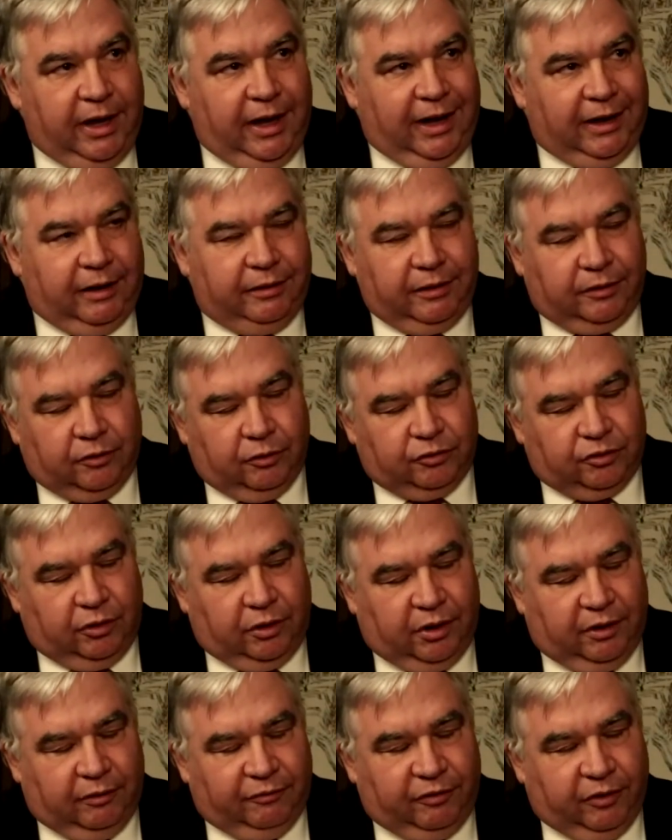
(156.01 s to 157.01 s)
And I think there's
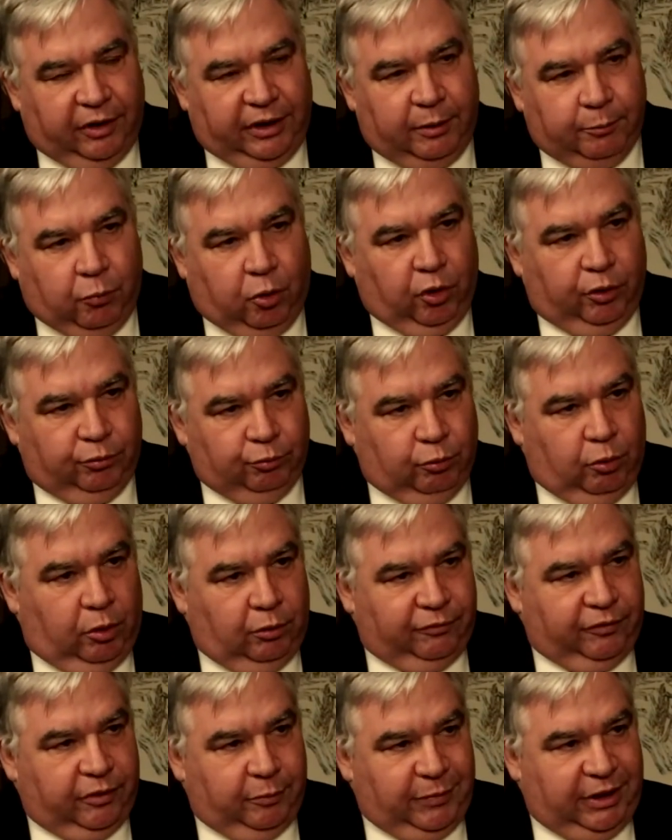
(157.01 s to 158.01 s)
a very important role
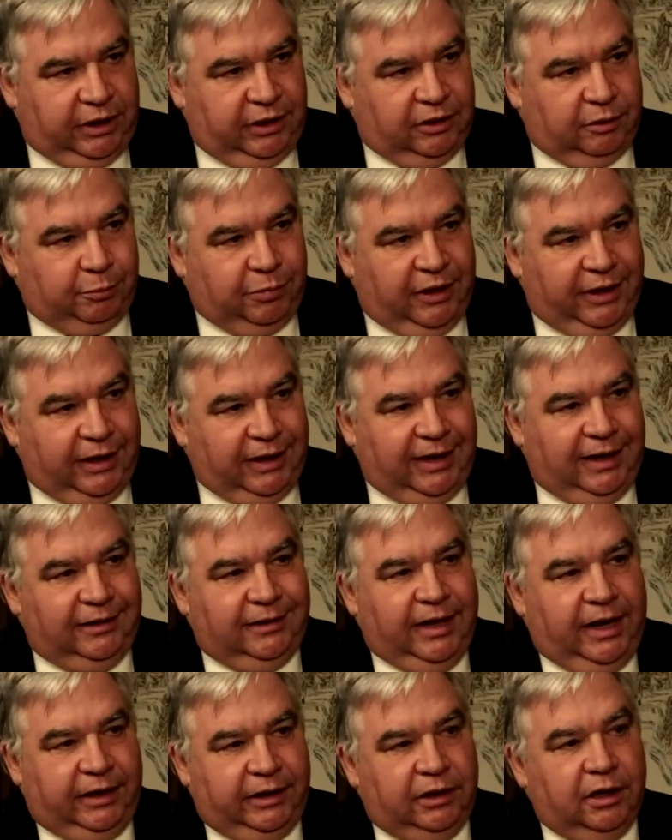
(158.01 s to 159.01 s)
for the media to play in
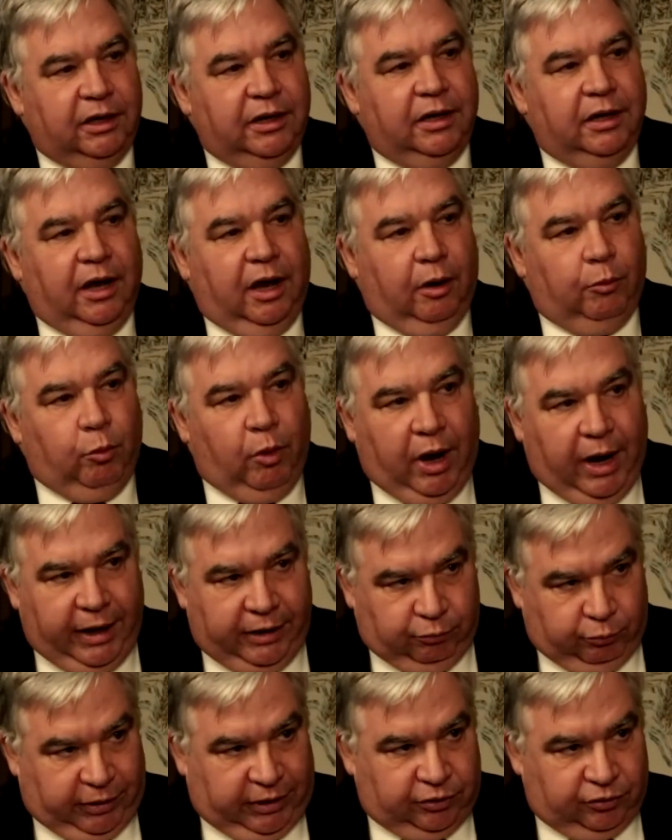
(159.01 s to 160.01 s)
letting a
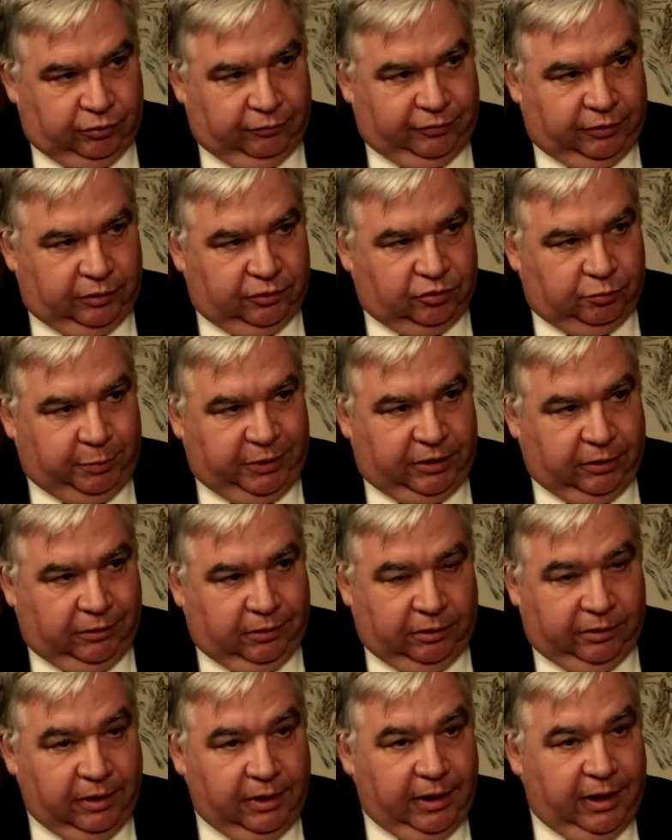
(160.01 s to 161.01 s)
wide range of views be
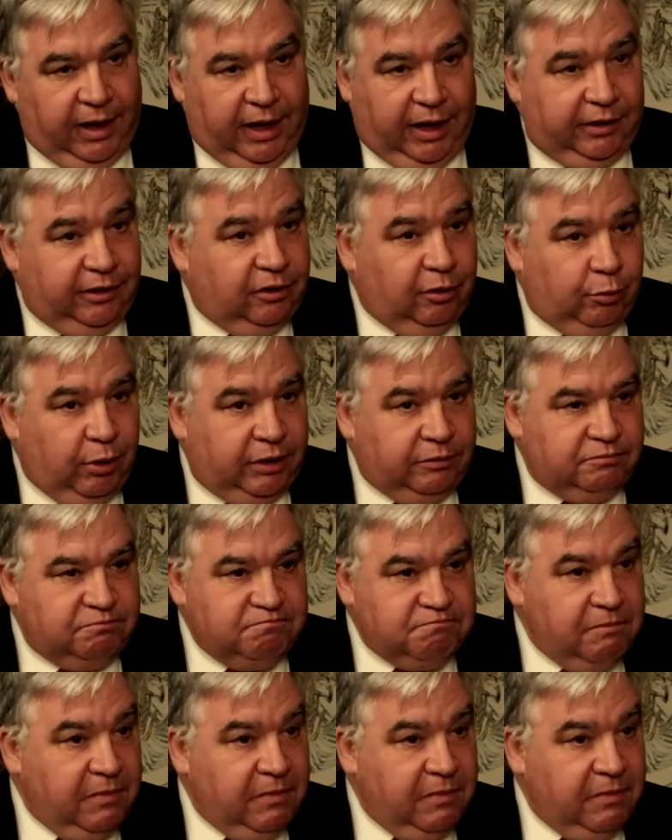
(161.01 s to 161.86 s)
heard. And you know what?